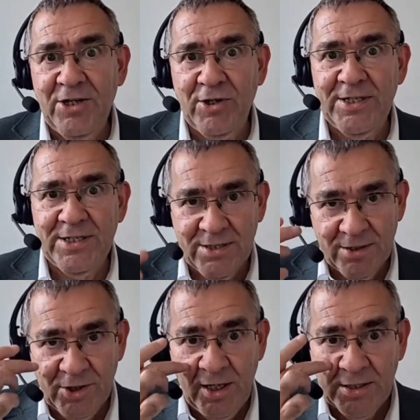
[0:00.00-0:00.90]

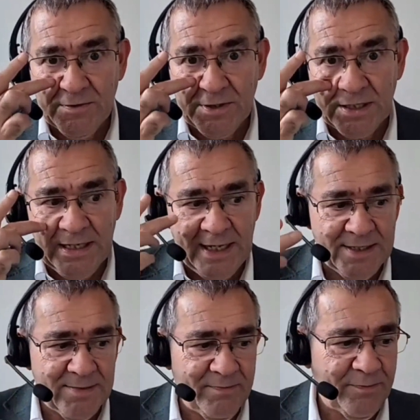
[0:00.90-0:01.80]
decreases the chance of
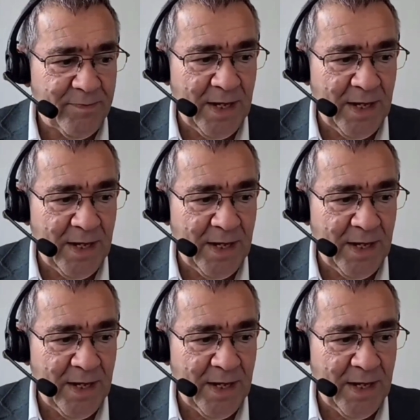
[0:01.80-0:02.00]
success.